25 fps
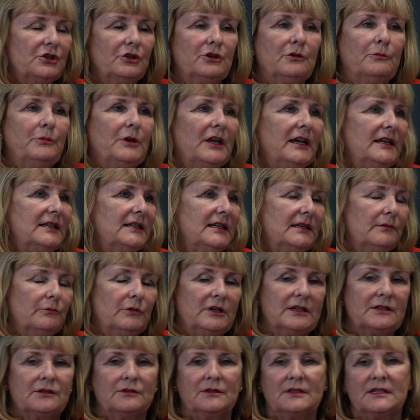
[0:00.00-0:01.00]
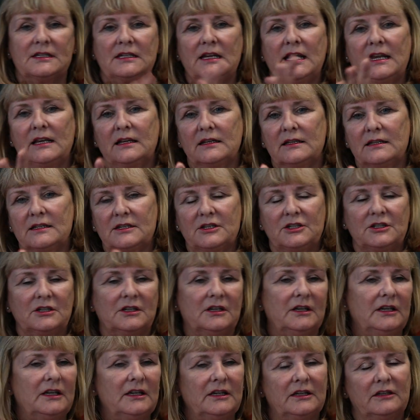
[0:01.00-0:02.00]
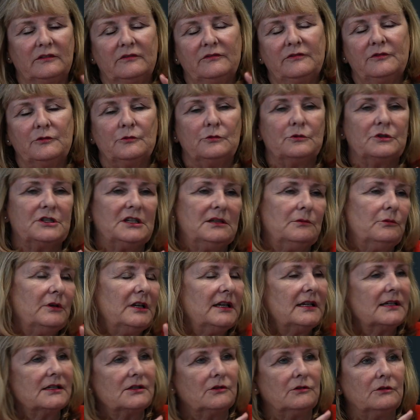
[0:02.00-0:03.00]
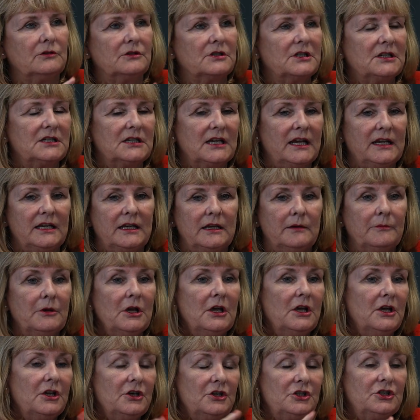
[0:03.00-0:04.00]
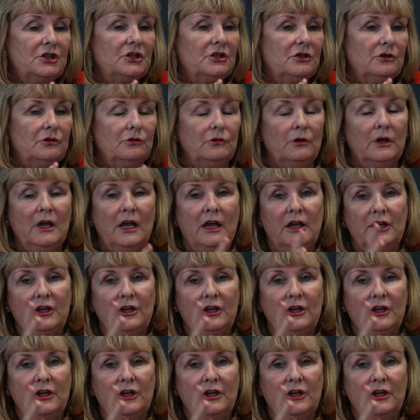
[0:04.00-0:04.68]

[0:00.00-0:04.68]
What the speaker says: You could be 18 weeks on stainless to, 40 weeks on titanium, to,